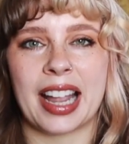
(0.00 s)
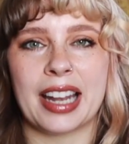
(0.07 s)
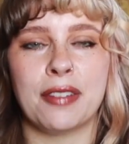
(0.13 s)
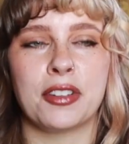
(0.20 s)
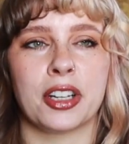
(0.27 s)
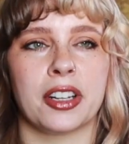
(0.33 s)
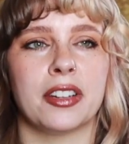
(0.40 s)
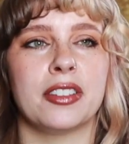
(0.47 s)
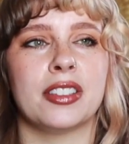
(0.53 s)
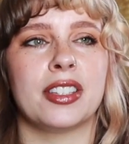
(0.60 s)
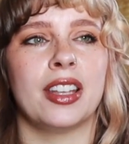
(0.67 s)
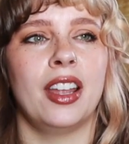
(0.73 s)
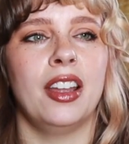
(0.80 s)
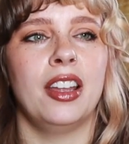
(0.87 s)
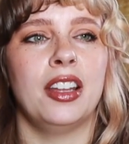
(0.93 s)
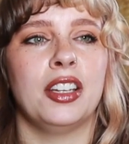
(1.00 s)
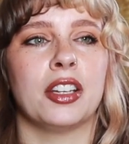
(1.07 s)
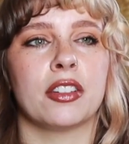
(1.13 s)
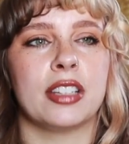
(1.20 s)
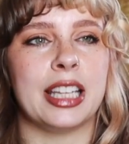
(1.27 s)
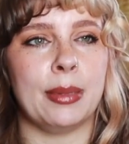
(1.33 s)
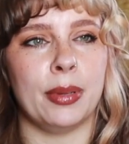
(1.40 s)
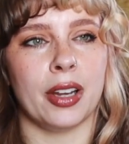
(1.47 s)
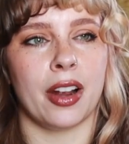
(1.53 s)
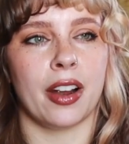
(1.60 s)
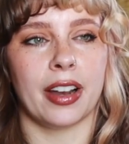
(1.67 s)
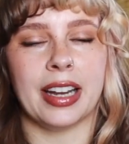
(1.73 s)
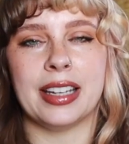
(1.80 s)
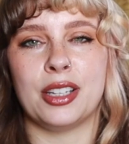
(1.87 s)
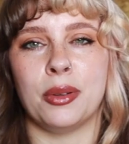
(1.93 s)
kind of turns your
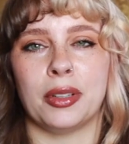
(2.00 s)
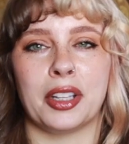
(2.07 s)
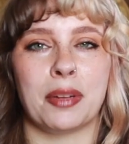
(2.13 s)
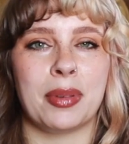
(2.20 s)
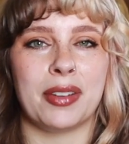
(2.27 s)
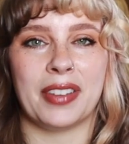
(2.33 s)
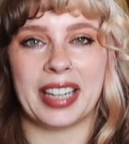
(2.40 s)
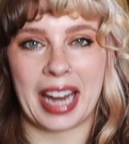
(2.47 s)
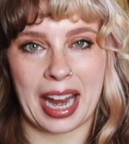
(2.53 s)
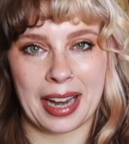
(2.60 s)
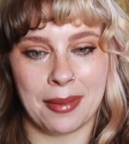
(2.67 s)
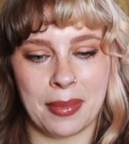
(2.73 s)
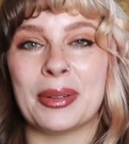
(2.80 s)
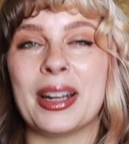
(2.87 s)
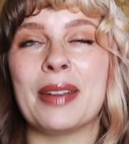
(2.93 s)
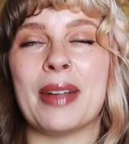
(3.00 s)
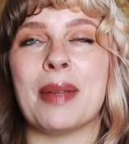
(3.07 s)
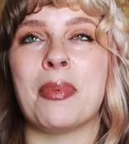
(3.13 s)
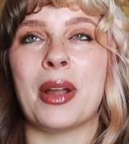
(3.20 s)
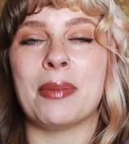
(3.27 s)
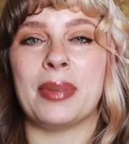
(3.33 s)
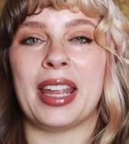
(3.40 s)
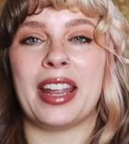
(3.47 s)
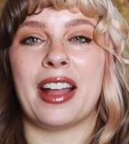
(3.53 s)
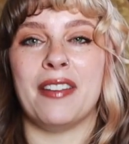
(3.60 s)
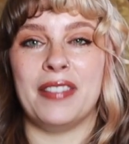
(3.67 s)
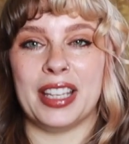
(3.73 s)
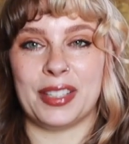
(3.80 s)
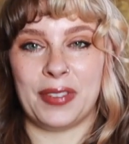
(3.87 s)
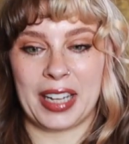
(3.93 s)
TBR into a little bit of a game. So anyway, point being of
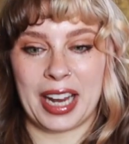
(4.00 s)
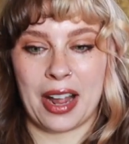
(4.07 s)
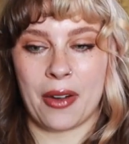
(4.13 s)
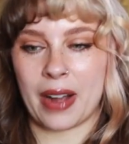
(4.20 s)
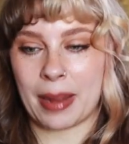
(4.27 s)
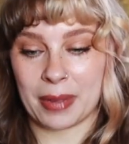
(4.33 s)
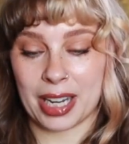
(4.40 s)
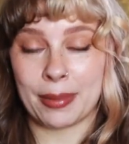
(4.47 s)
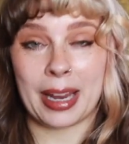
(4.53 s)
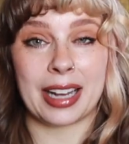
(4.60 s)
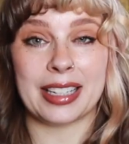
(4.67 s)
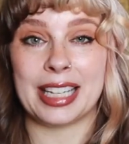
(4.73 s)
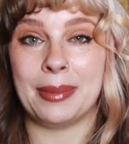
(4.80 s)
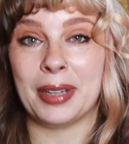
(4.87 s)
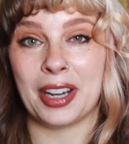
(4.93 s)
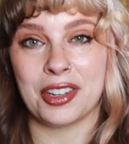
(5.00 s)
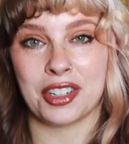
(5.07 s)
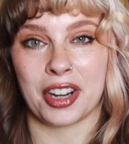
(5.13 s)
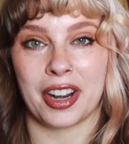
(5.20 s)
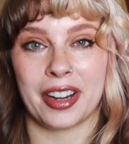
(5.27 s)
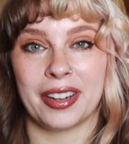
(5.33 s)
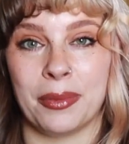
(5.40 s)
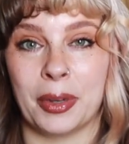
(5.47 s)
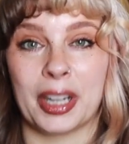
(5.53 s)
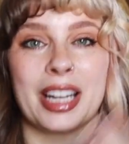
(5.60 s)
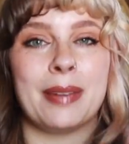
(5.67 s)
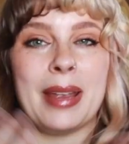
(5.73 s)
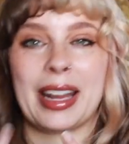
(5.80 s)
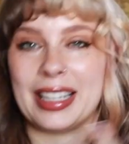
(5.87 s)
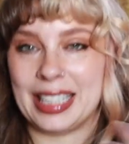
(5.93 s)
this video, I'm gonna make a TBR jar. We're
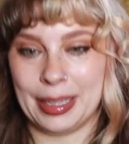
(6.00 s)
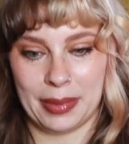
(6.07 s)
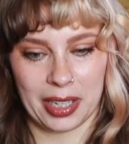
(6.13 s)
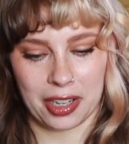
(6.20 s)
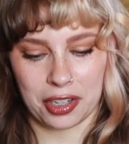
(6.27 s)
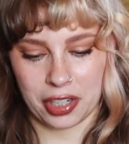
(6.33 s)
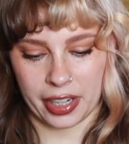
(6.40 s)
gonna make a TBR